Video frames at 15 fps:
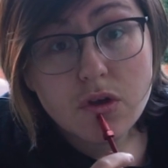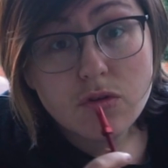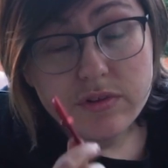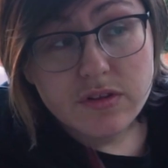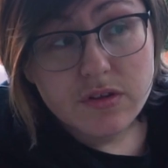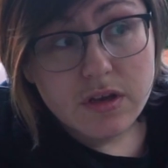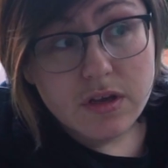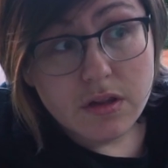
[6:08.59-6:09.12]

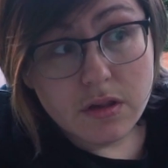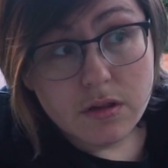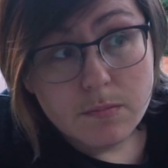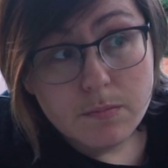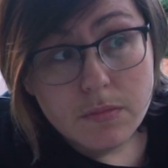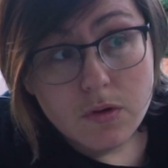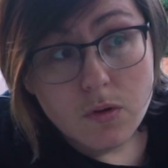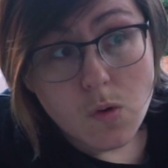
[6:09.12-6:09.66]
recycle
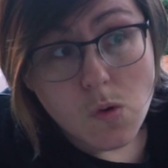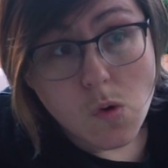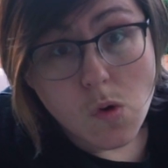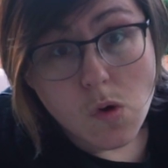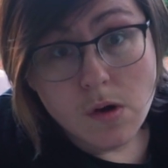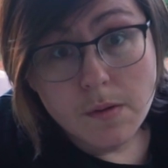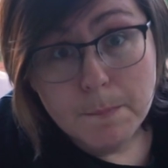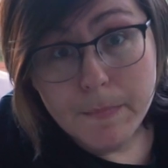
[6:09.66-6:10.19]
them
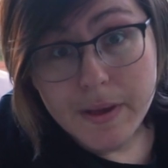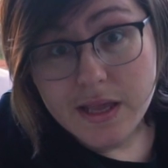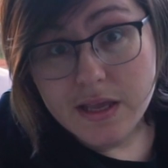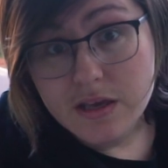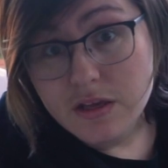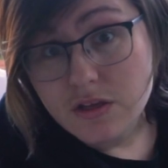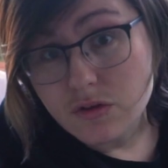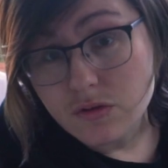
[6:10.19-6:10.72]
or
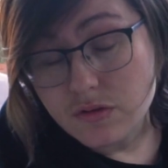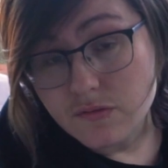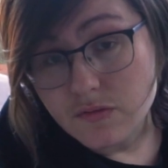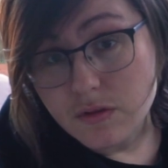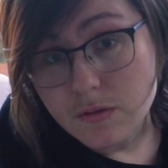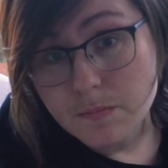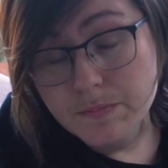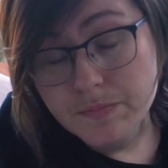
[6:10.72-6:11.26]
make use of
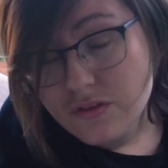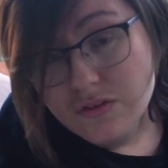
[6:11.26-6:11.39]
them.